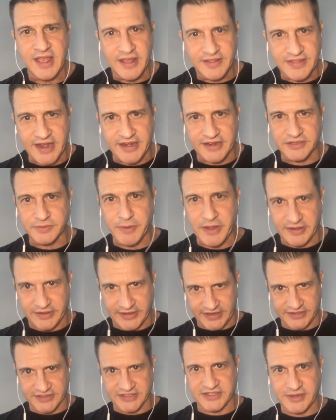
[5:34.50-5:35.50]
That is what
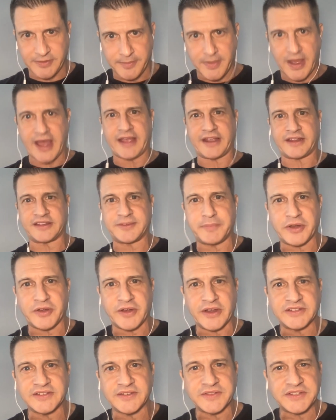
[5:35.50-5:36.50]
leads to my
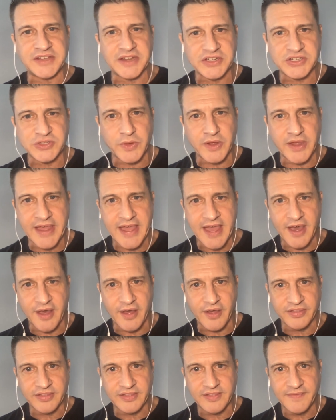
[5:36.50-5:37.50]
experience of sexual
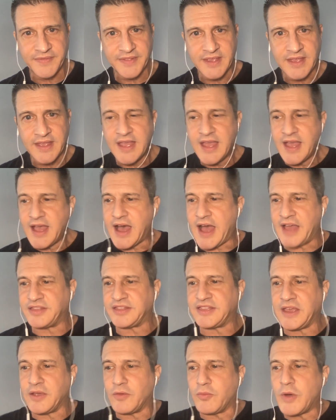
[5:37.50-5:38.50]
health. I
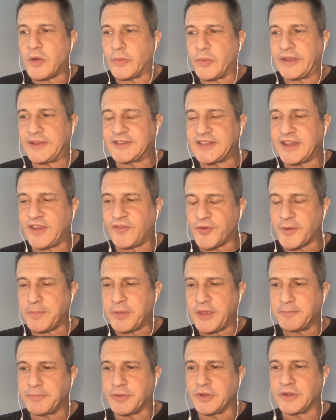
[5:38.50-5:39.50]
think what we see for
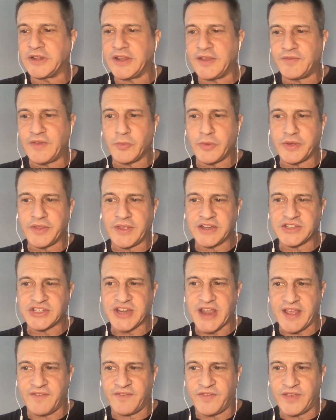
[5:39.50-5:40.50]
people living with
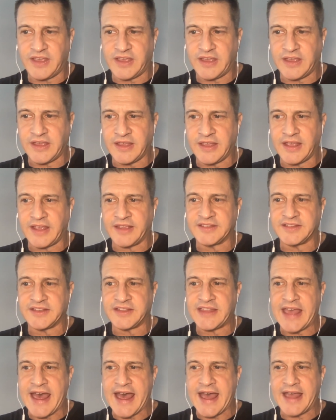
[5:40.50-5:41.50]
HIV is
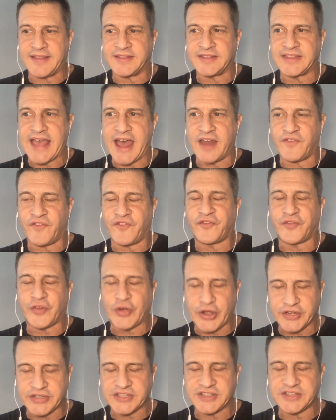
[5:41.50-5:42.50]
that
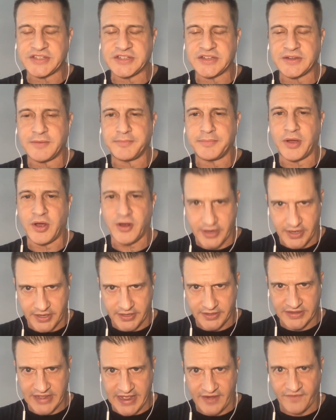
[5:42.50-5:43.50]
first
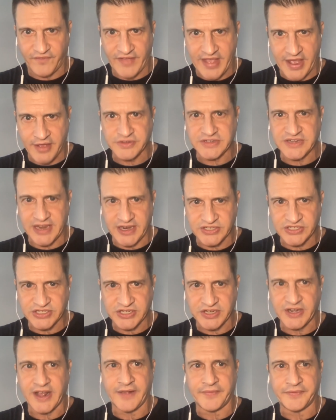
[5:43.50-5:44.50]
part, that
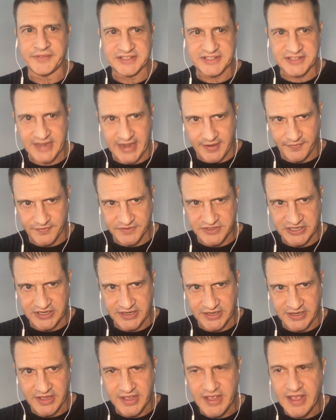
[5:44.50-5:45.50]
foundation of
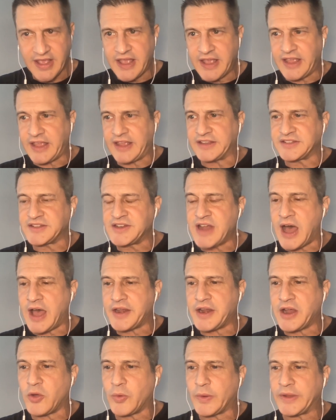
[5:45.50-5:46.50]
safety, is
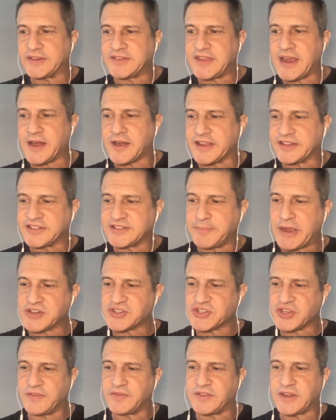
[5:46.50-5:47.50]
not always there,
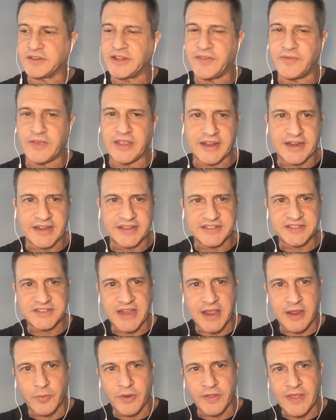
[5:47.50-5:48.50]
especially if they're living in a
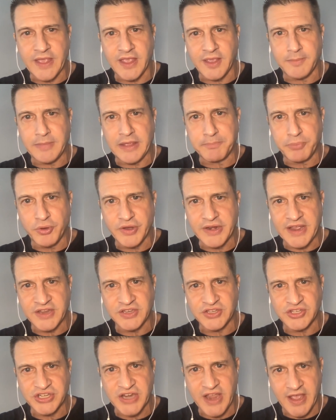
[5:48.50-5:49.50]
state where they can be put
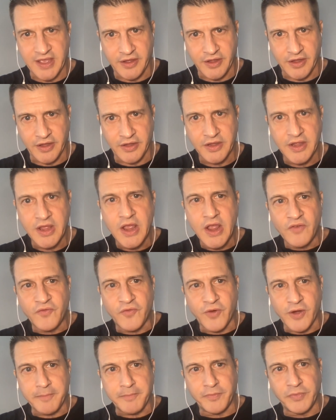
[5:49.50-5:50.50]
in jail
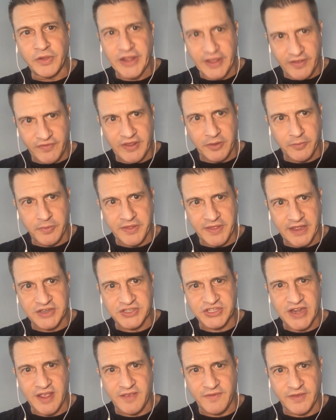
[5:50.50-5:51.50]
for living with
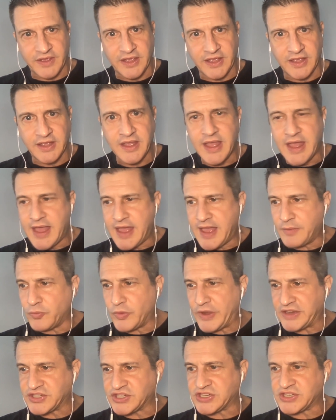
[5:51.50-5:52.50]
HIV,
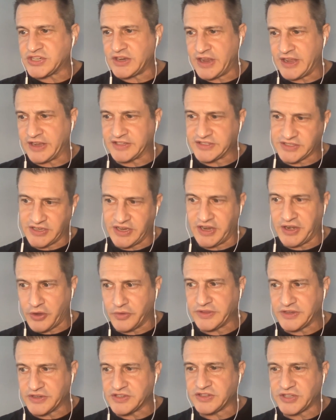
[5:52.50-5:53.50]
which,
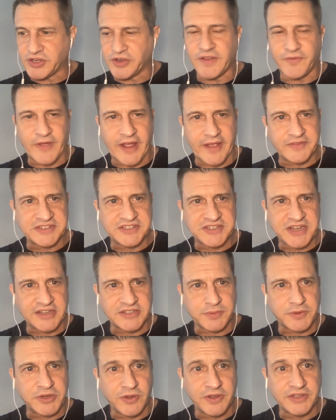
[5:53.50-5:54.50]
there's 35
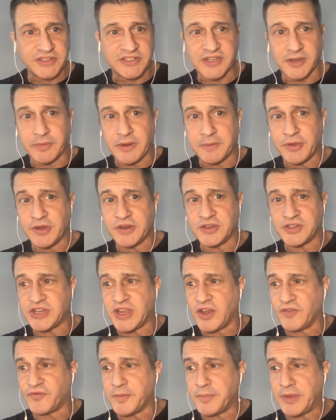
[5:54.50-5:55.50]
states where you can still be put in
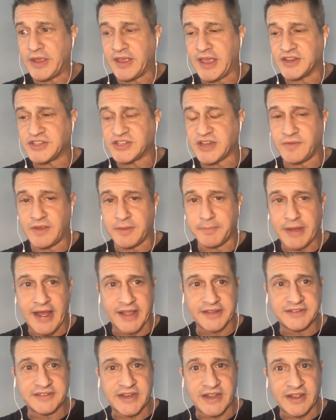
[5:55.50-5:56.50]
jail for being HIV
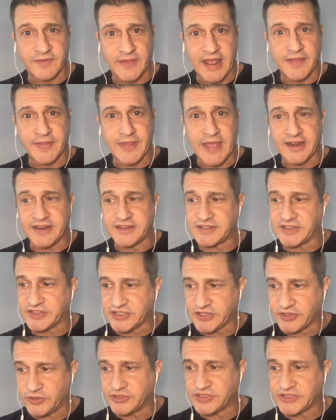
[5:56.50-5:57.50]
positive, and that is
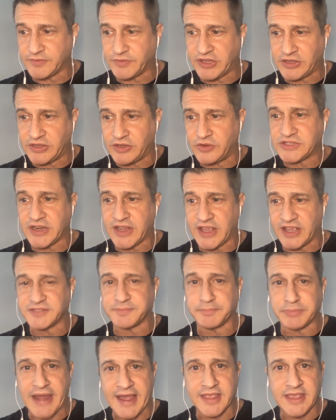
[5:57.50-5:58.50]
exclusively used
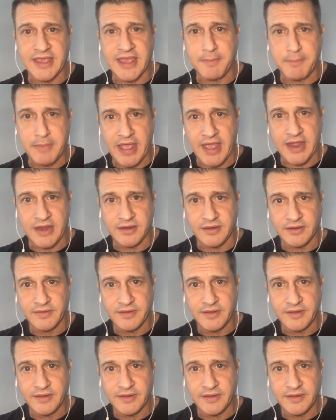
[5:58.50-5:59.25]
against Black gay men.